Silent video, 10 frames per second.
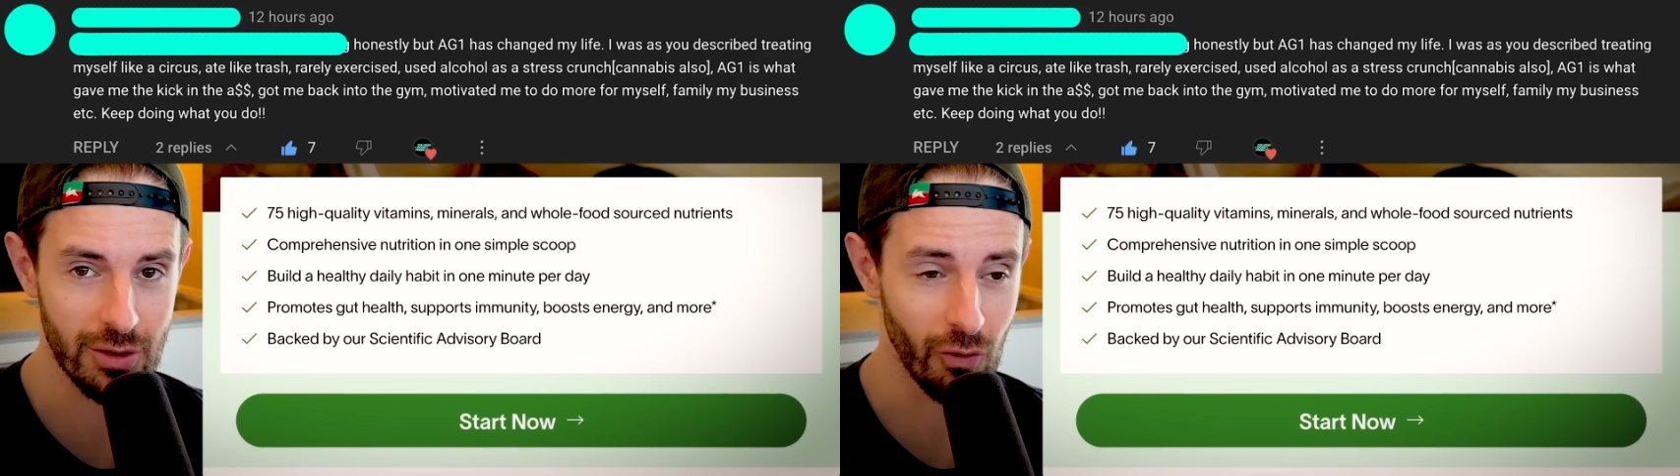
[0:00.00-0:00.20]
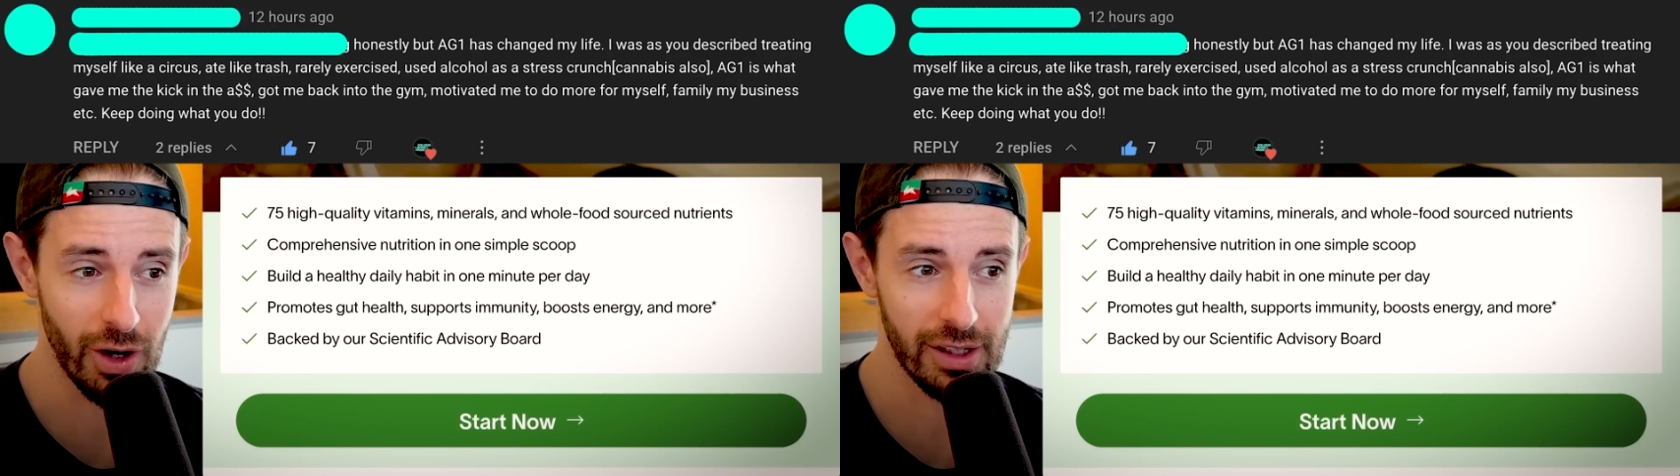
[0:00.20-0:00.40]

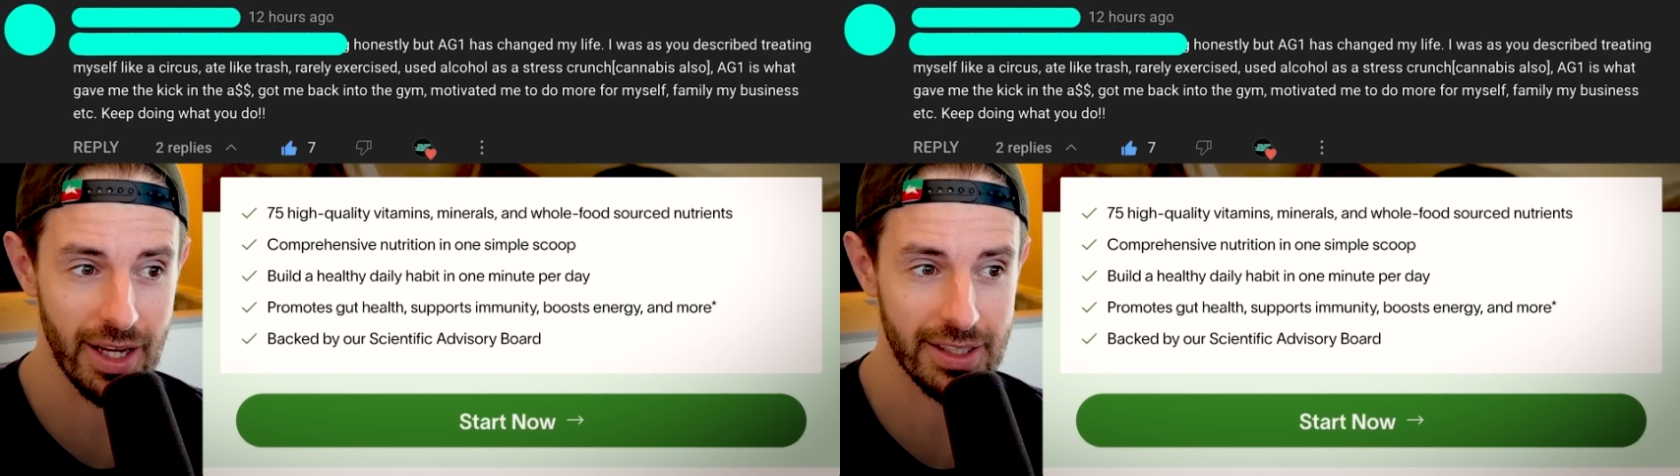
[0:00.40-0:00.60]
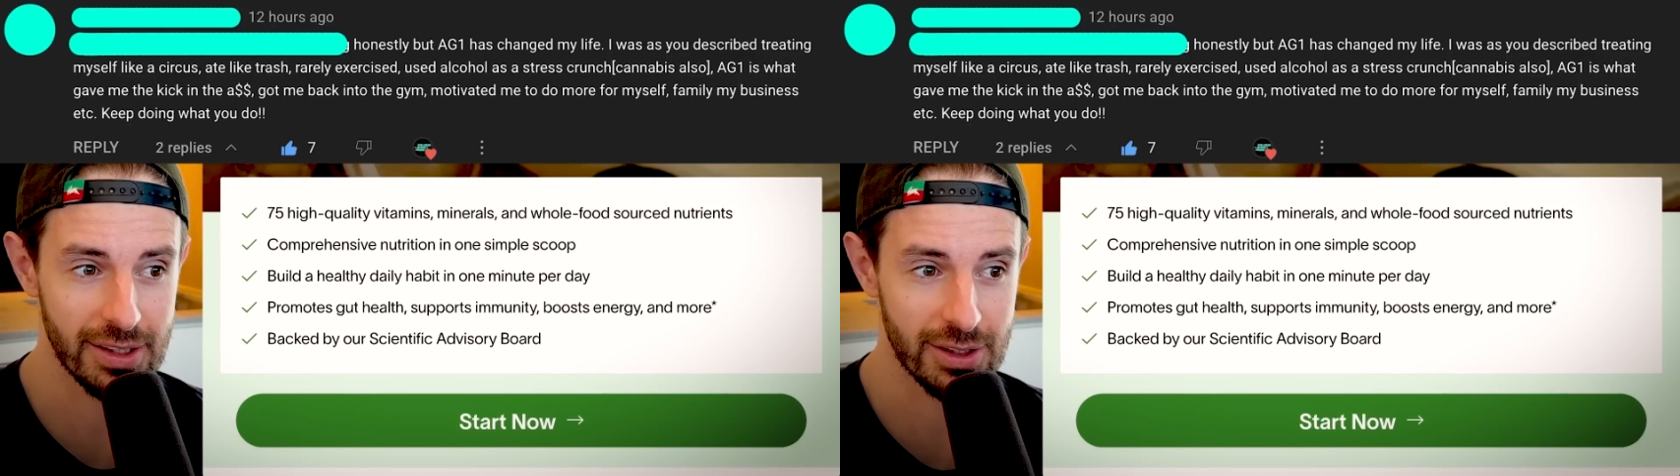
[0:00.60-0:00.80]
rarely
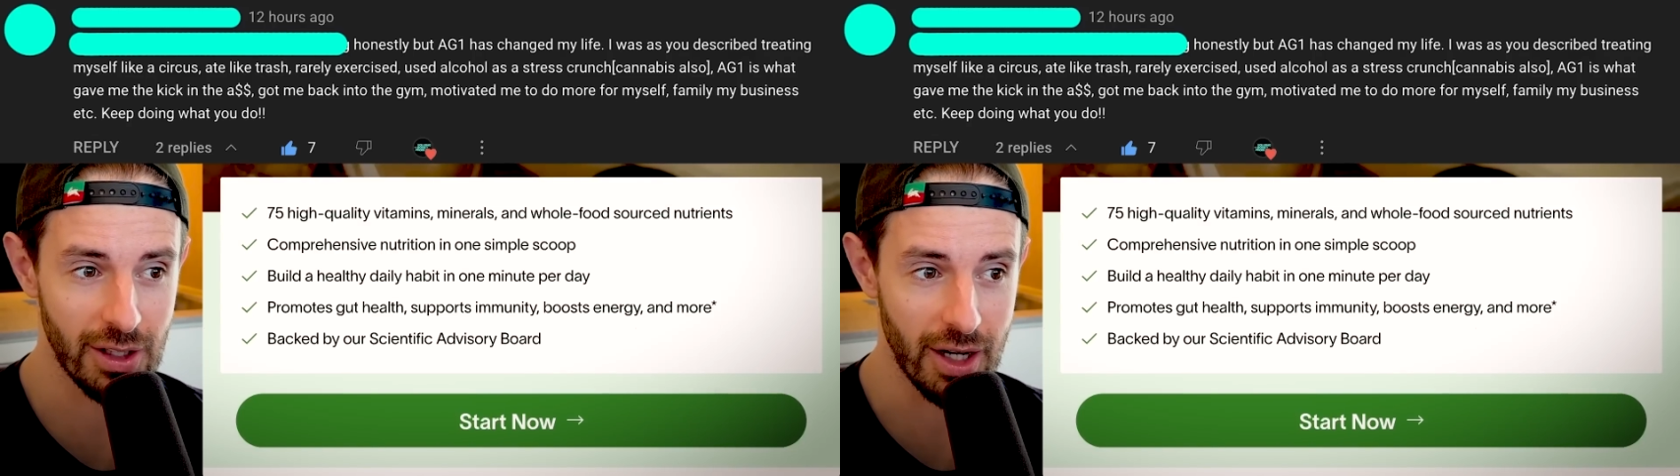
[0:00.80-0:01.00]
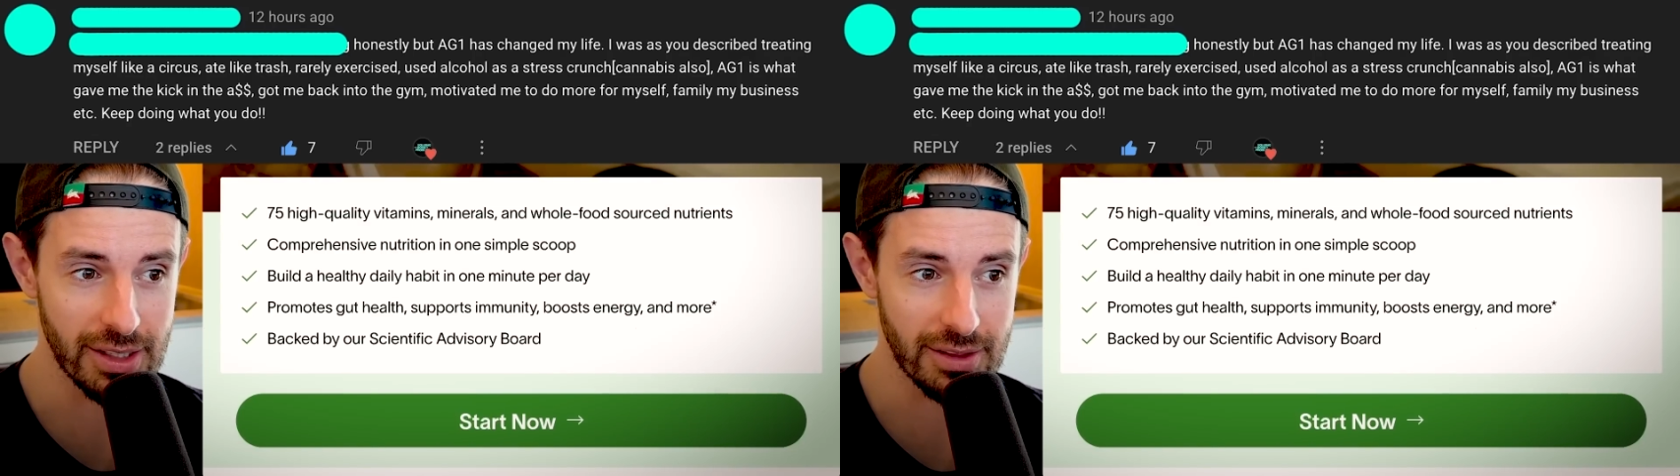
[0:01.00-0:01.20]

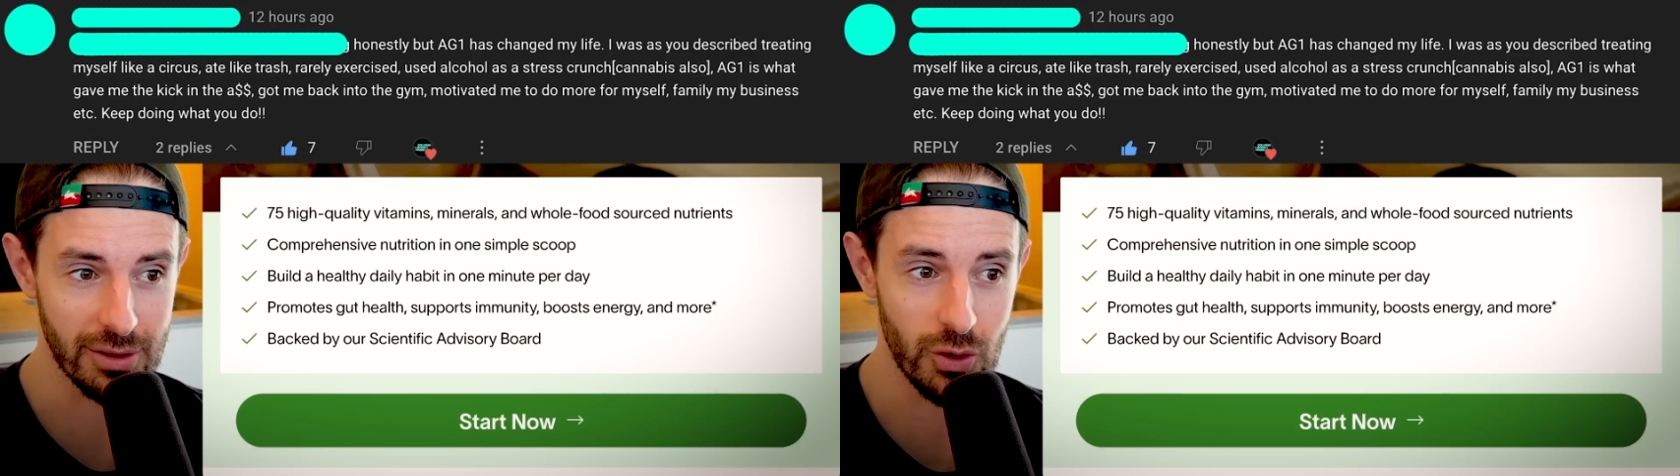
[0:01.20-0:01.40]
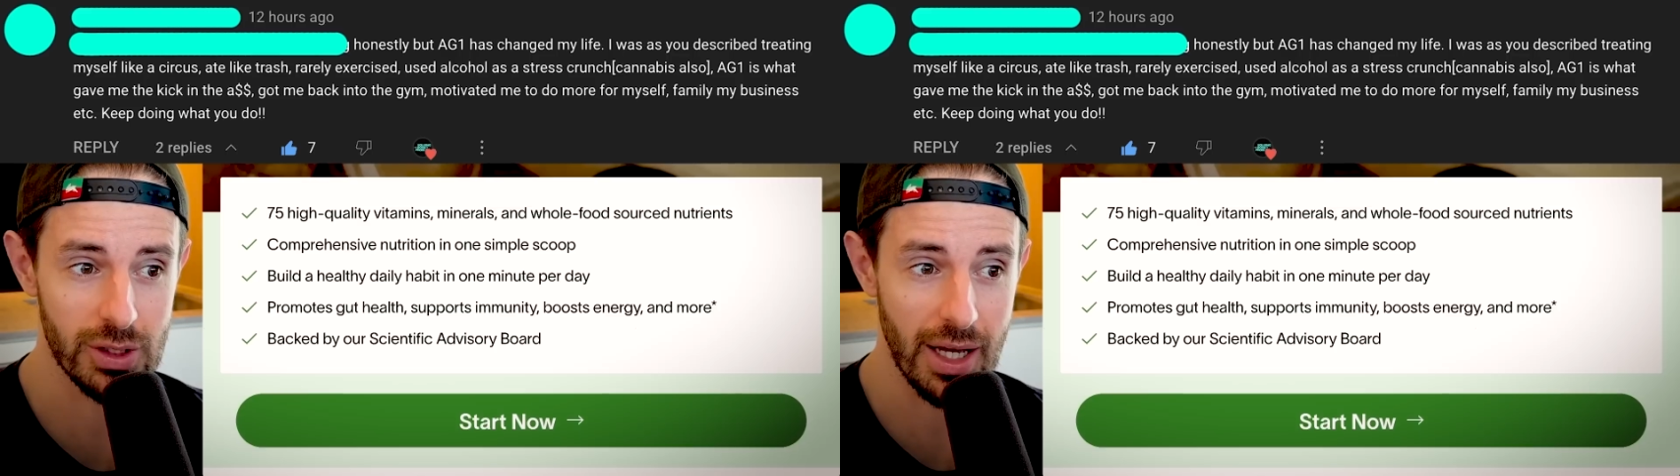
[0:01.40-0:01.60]
exercised,
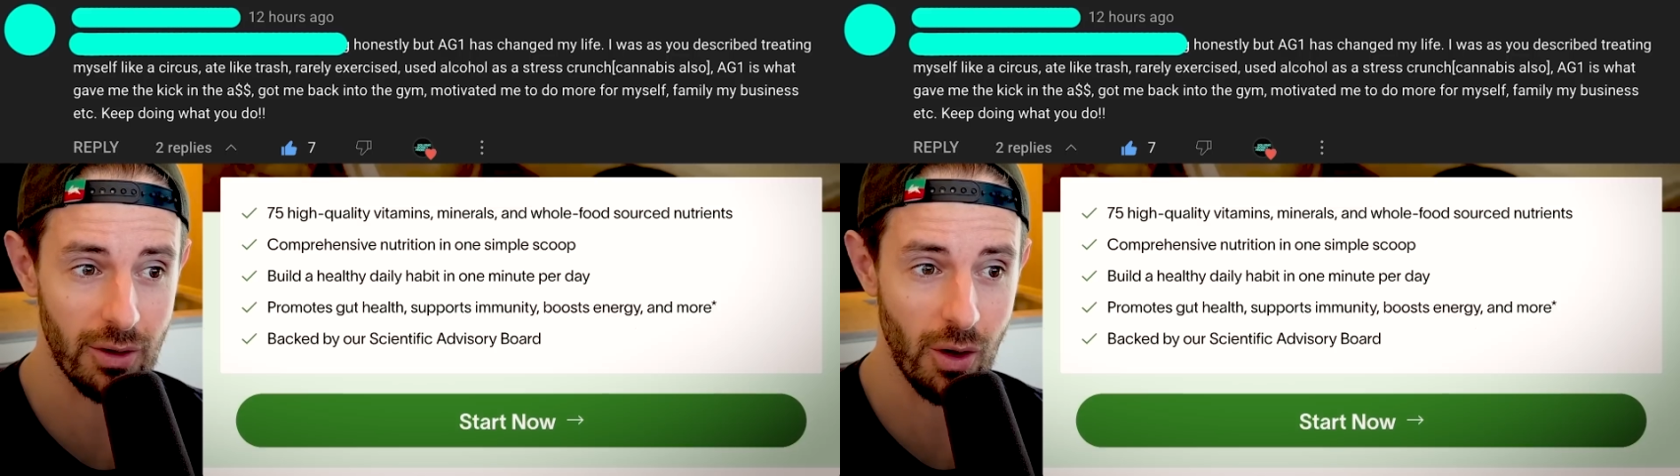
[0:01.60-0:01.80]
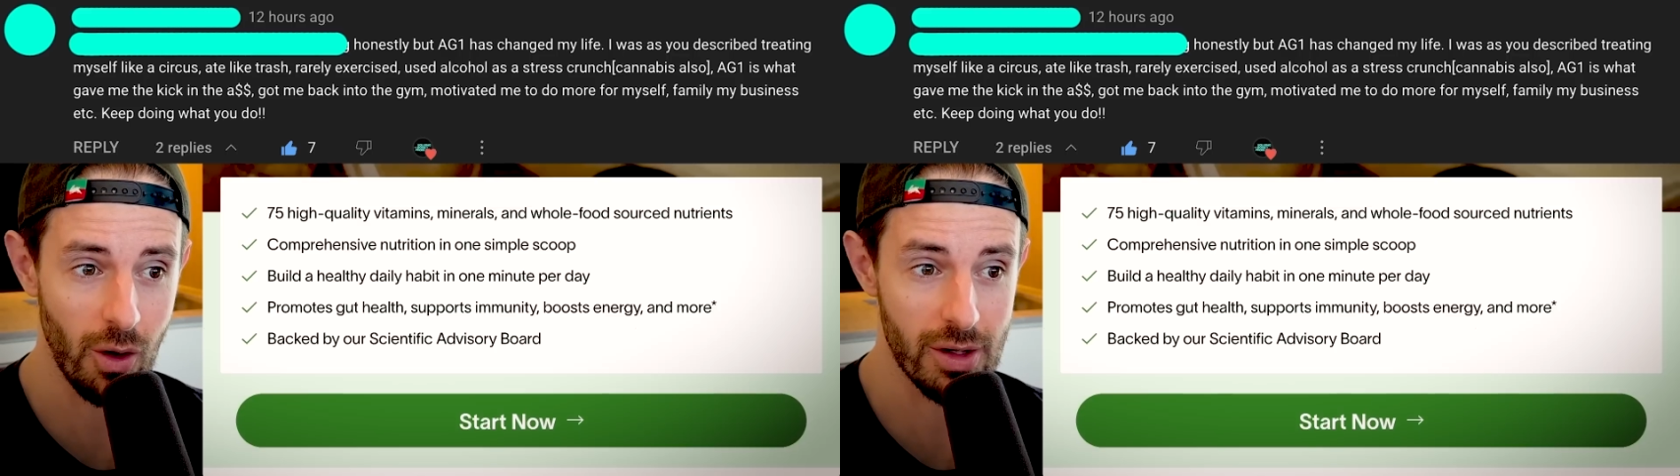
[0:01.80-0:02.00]
used
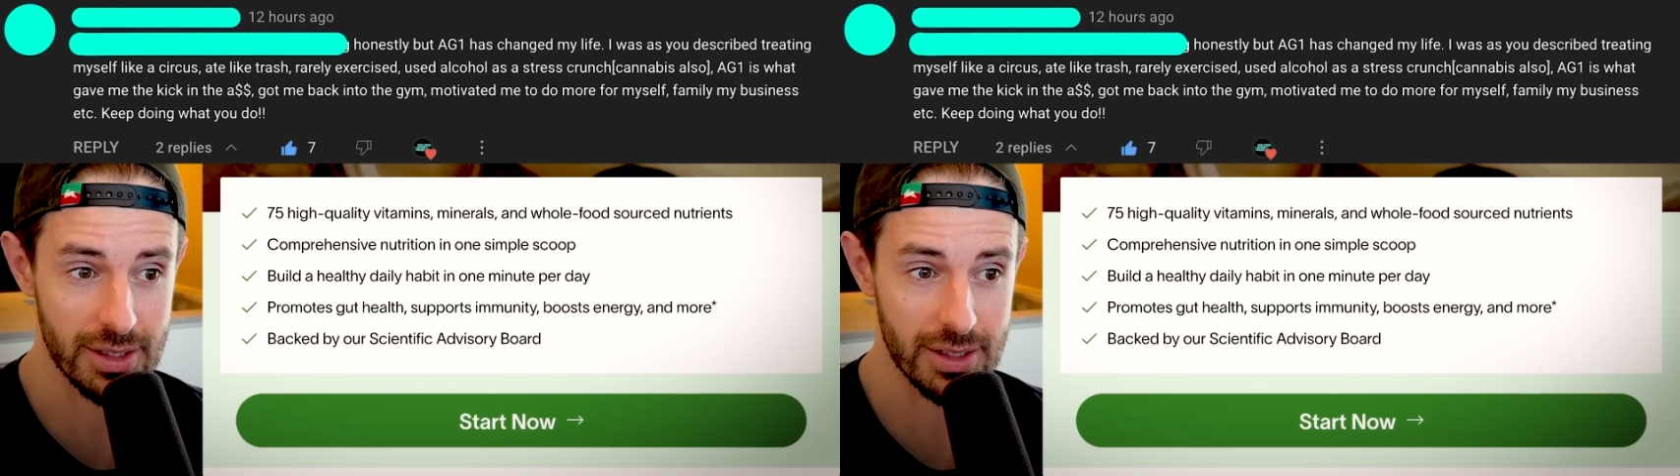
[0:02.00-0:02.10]
alcohol